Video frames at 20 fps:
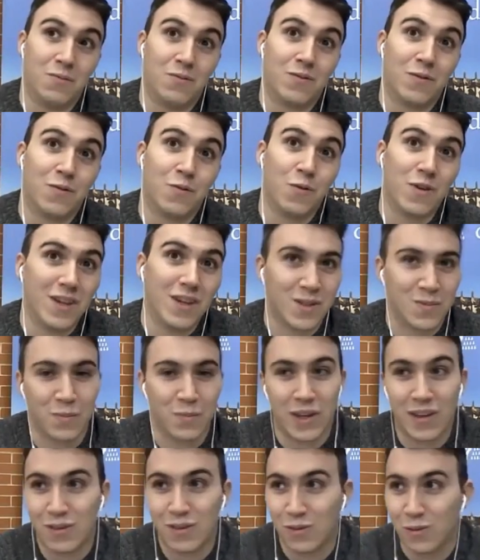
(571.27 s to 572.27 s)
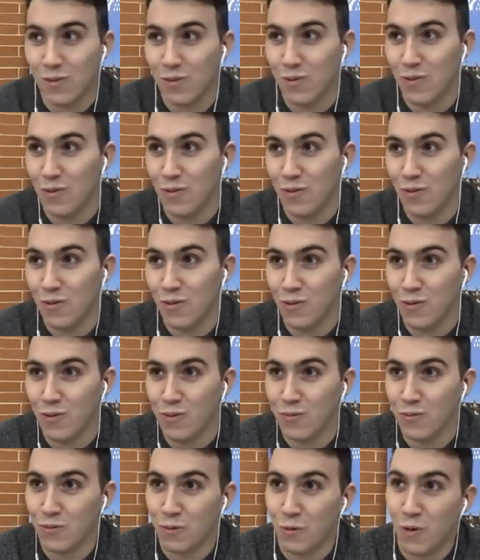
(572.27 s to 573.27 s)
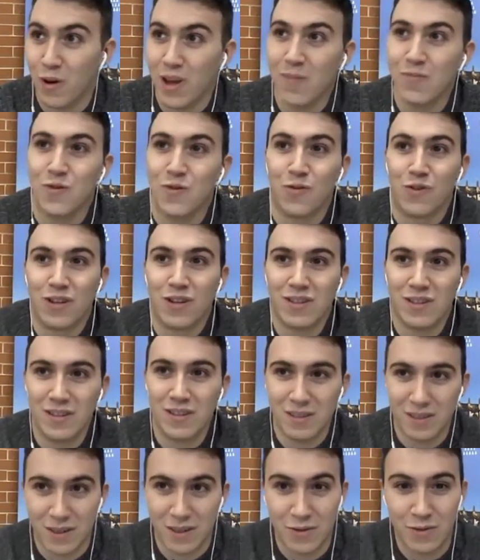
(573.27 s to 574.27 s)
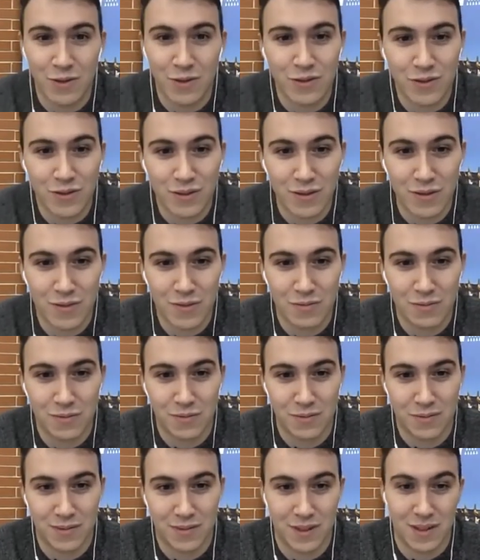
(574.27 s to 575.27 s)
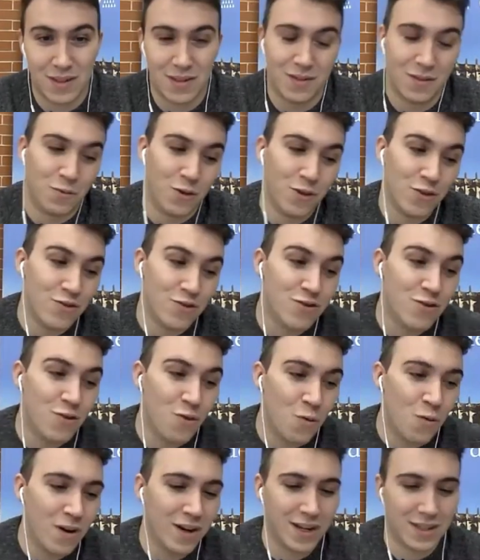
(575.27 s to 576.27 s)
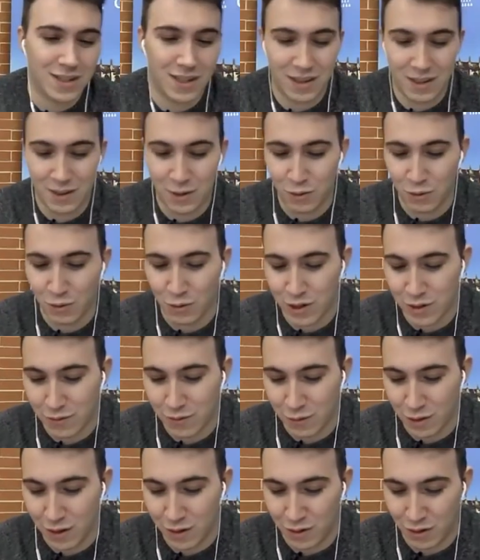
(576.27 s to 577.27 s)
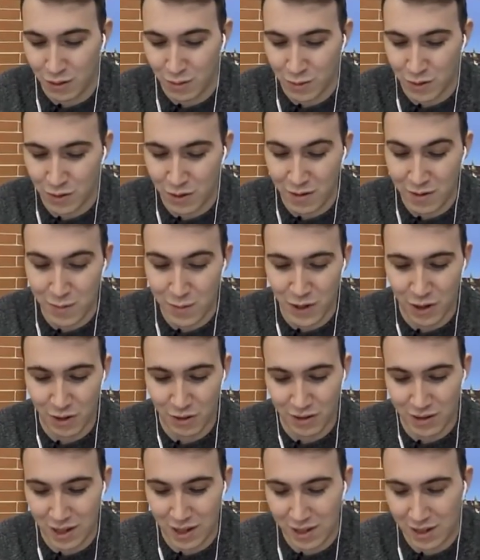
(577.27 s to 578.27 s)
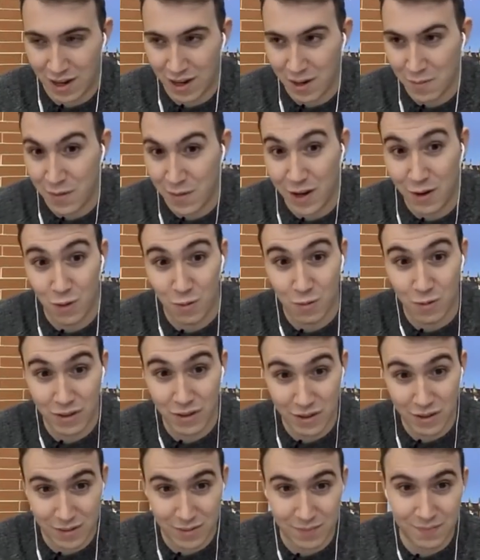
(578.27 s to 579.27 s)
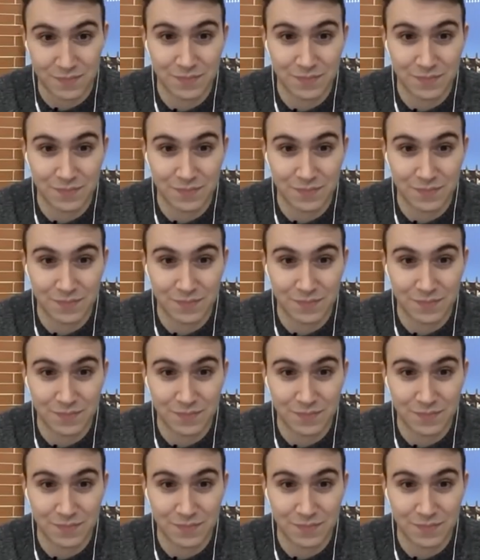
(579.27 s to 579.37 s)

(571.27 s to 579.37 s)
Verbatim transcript: We aim to reach it in the future. We don't know when exactly to reach full autonomous driving because that are major words.